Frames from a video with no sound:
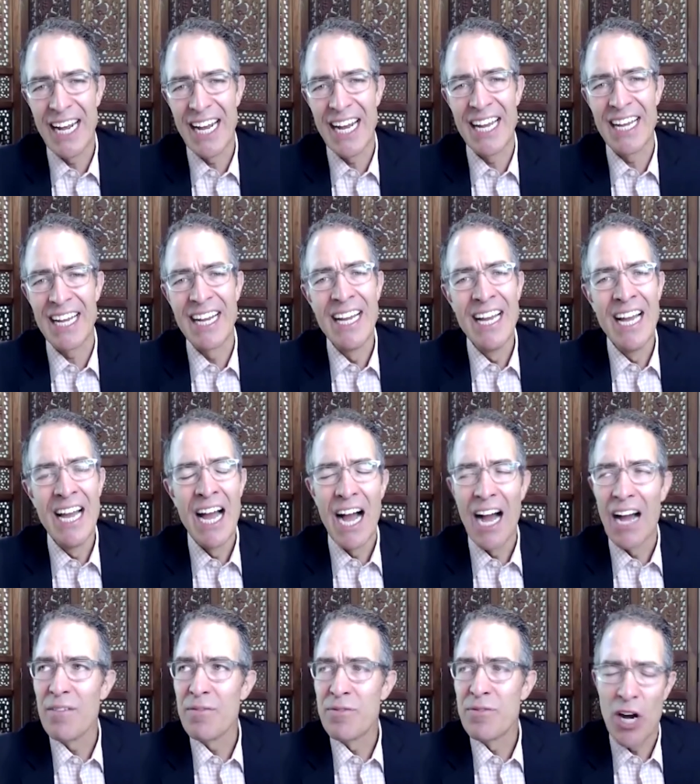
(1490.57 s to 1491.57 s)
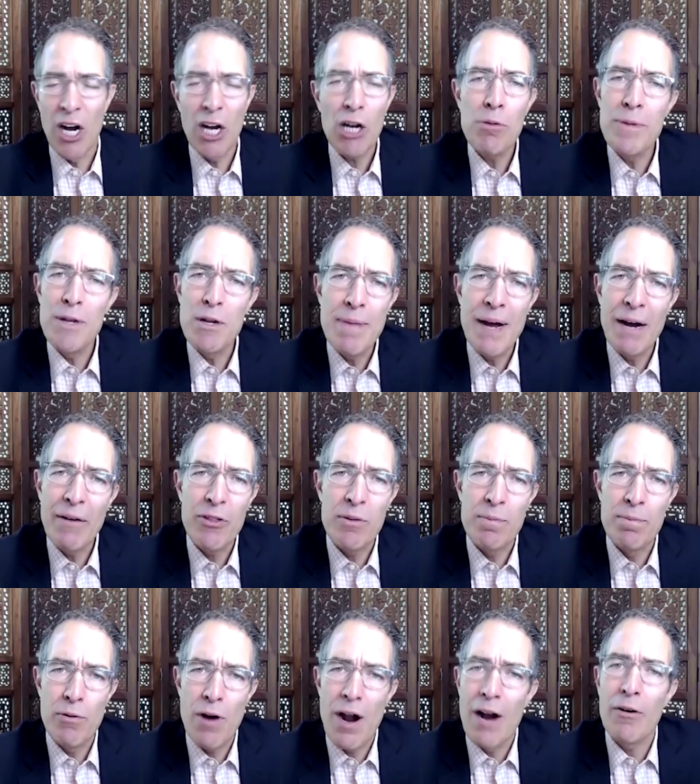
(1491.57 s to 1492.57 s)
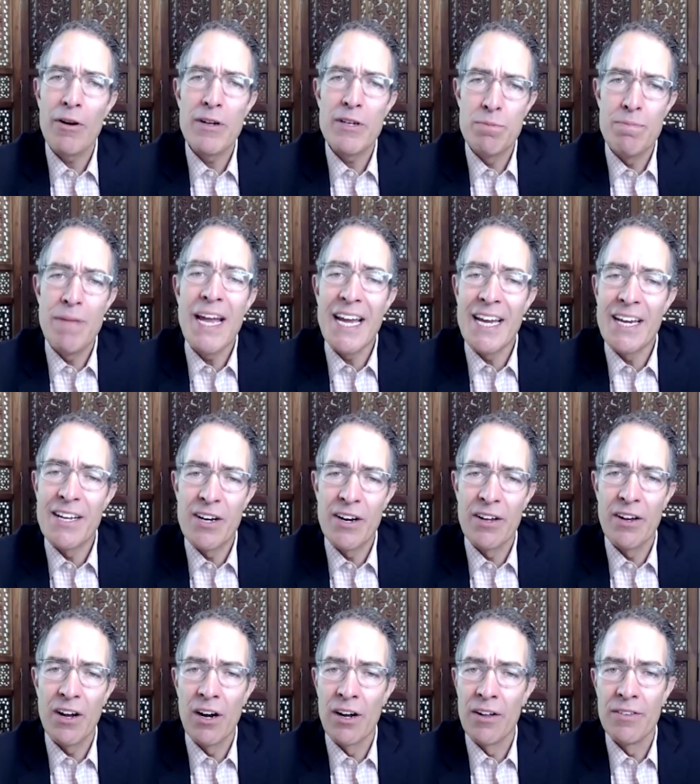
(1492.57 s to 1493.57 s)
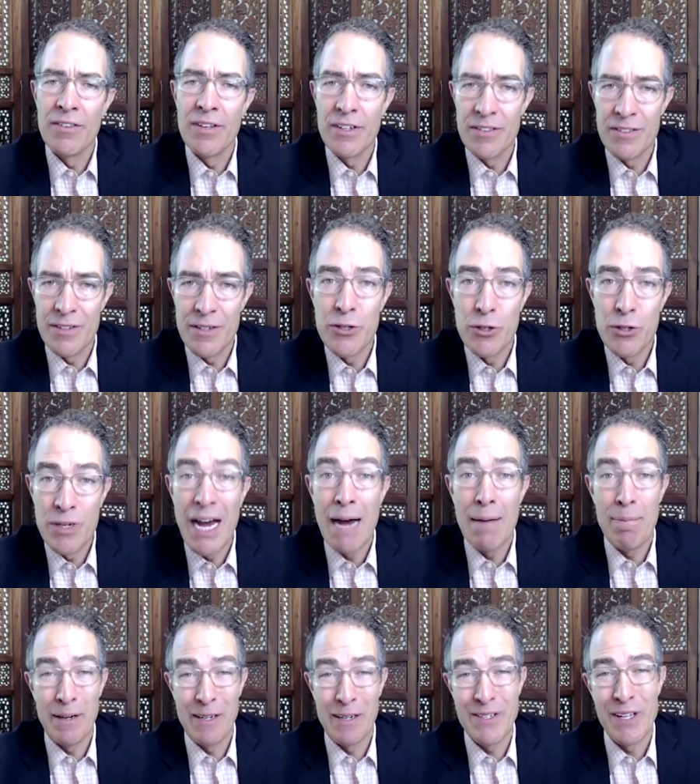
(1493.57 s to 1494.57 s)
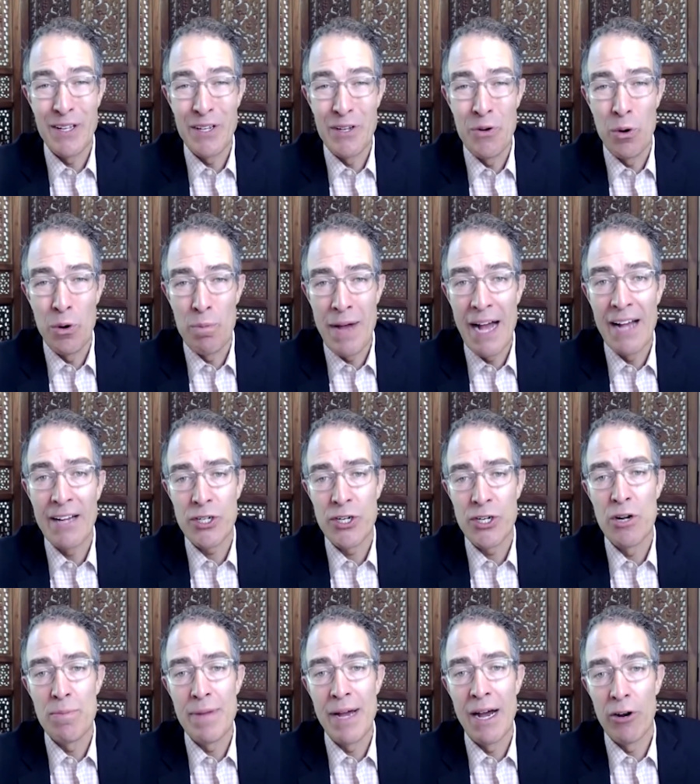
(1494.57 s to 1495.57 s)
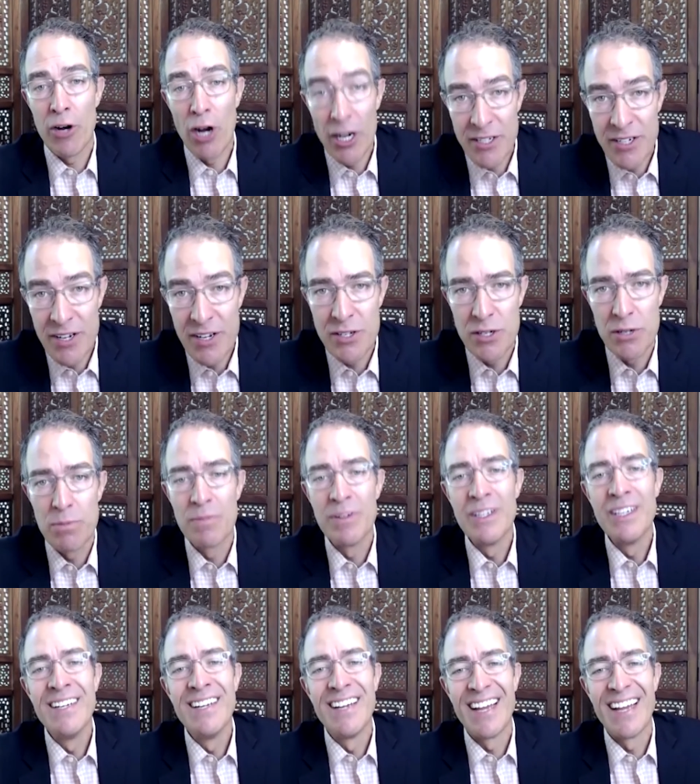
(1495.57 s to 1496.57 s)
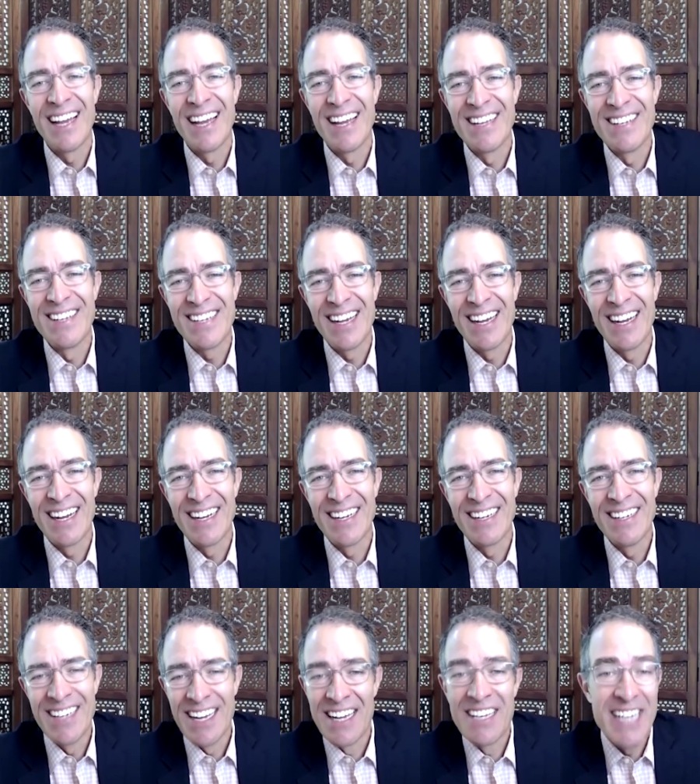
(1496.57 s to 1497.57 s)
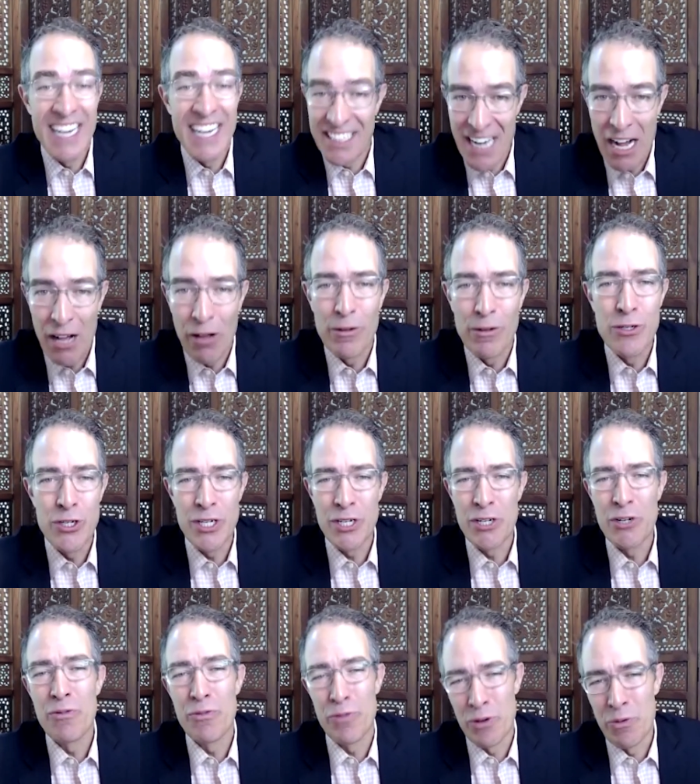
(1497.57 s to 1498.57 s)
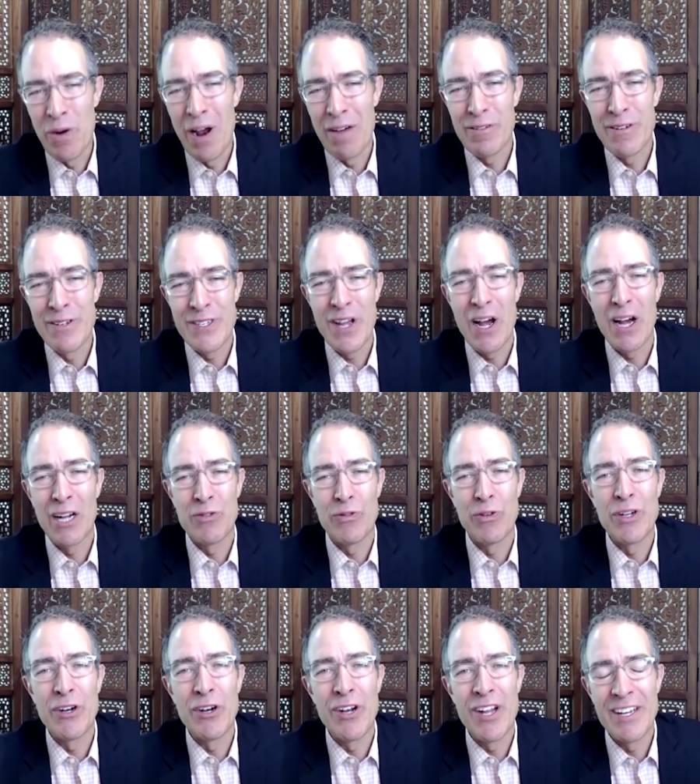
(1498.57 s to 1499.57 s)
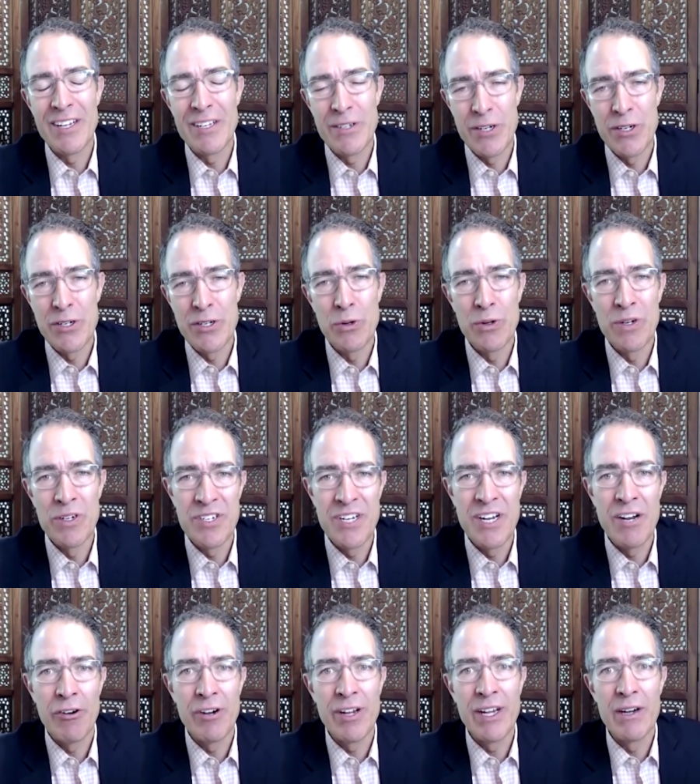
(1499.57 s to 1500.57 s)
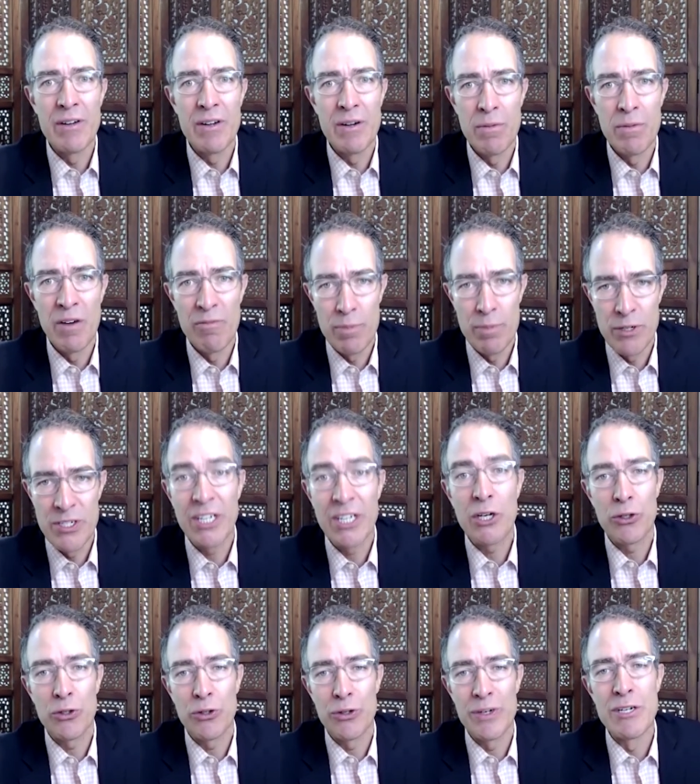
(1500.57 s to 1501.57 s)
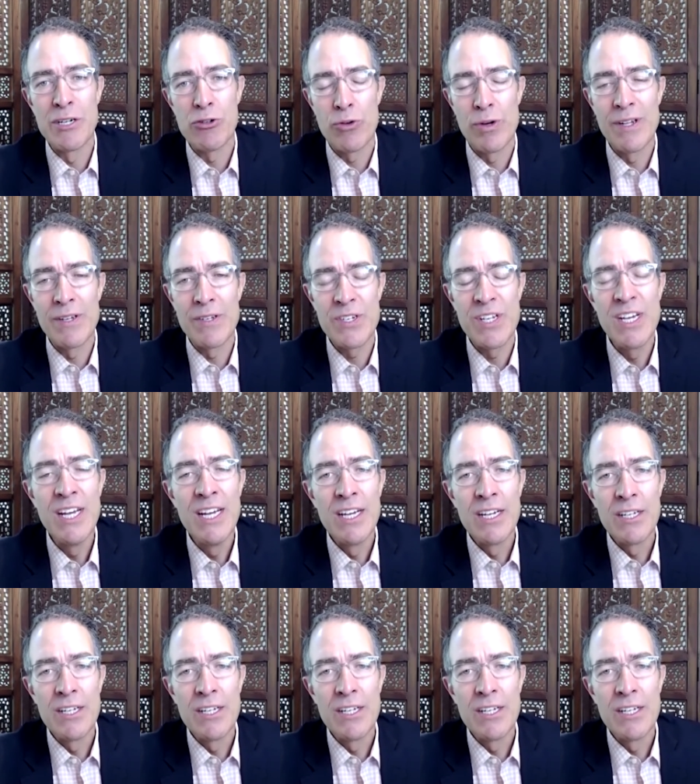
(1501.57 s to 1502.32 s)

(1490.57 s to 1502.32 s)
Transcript: And I, I, talk a bit about the progress made on, on the, the two topics that you are passionate about, autism and uh, and technology. You've you referenced the Oxford Internet Institute as an area of, of, particular interest.